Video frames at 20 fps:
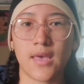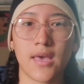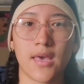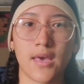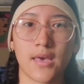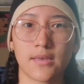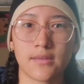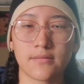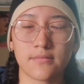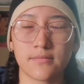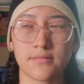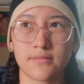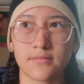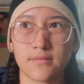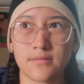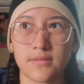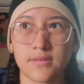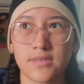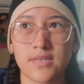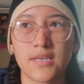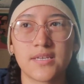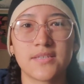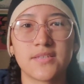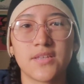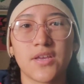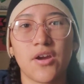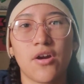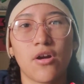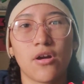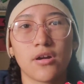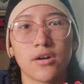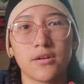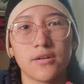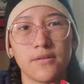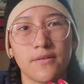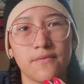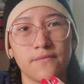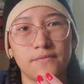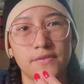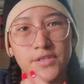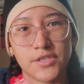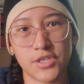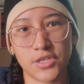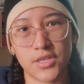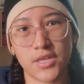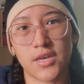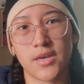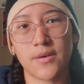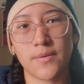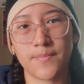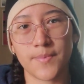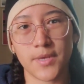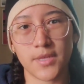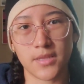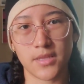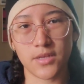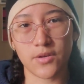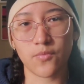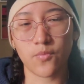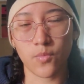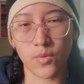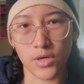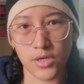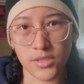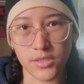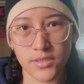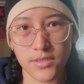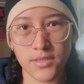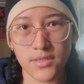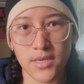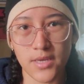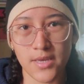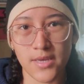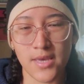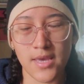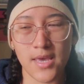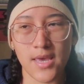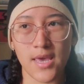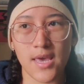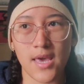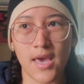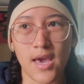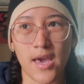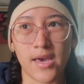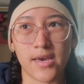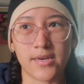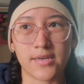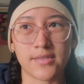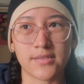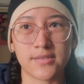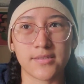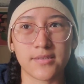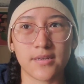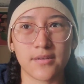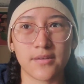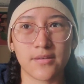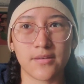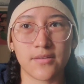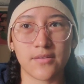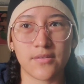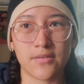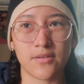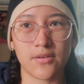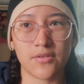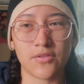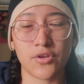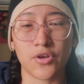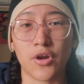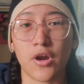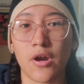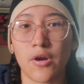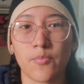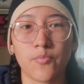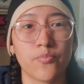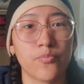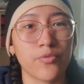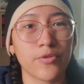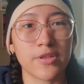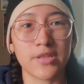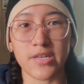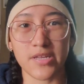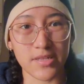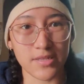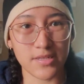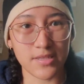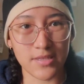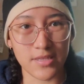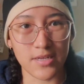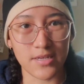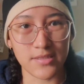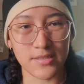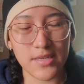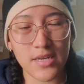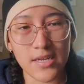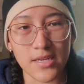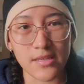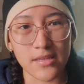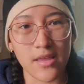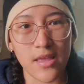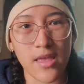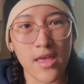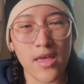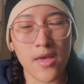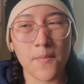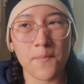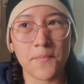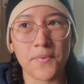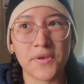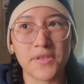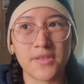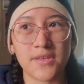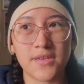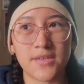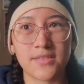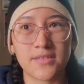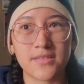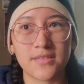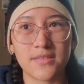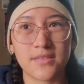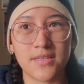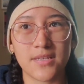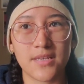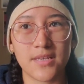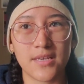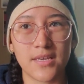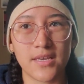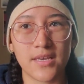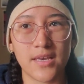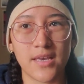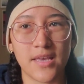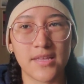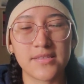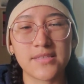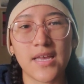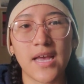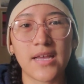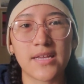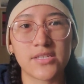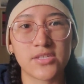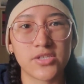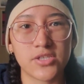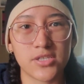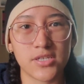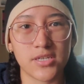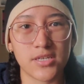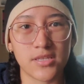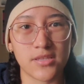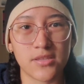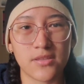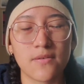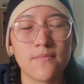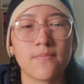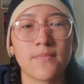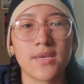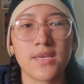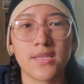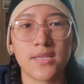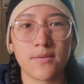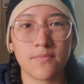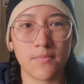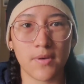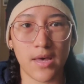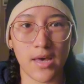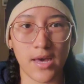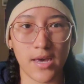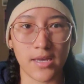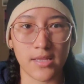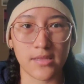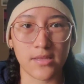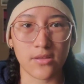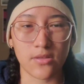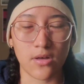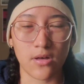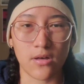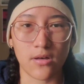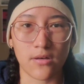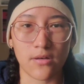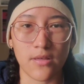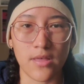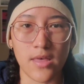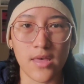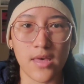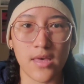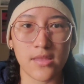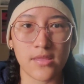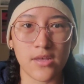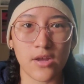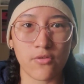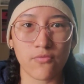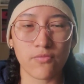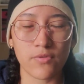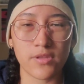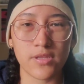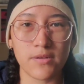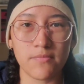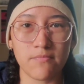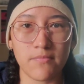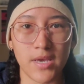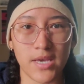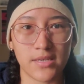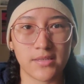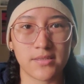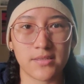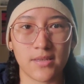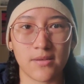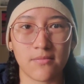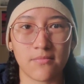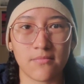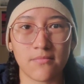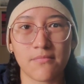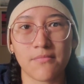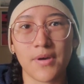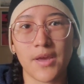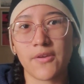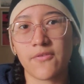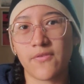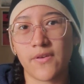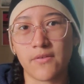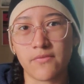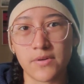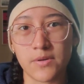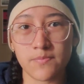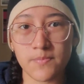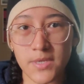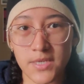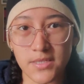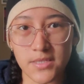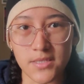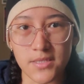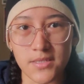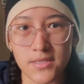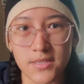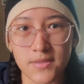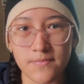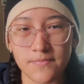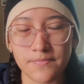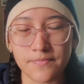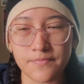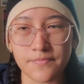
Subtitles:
And yes, they are visually appealing works and they are brilliantly done, but it's the intention, the meaning behind it all that really makes them my favorite pieces.